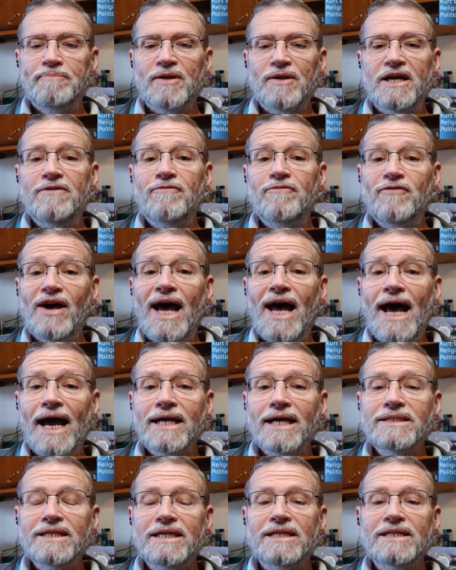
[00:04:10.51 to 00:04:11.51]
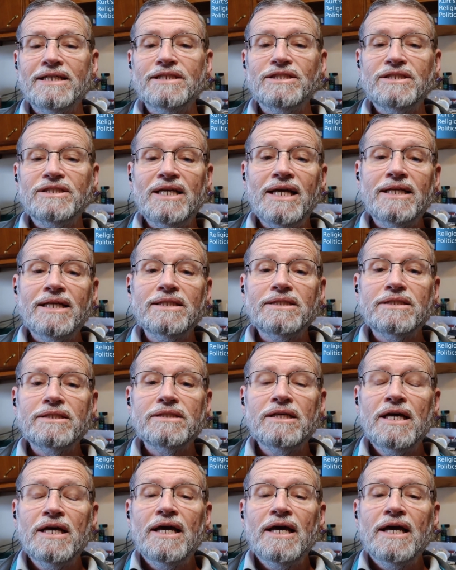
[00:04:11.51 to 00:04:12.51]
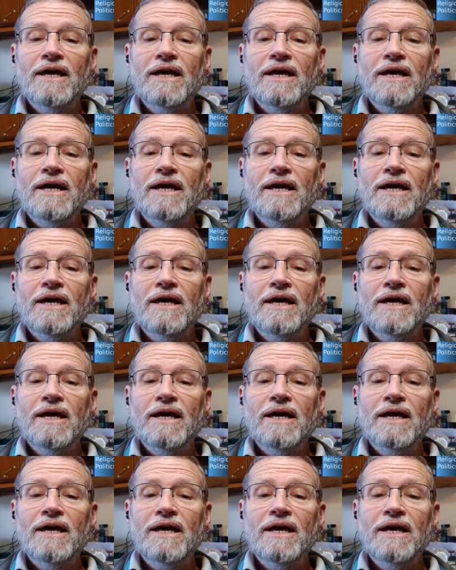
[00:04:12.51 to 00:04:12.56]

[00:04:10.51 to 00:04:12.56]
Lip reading: In fact, in a sense,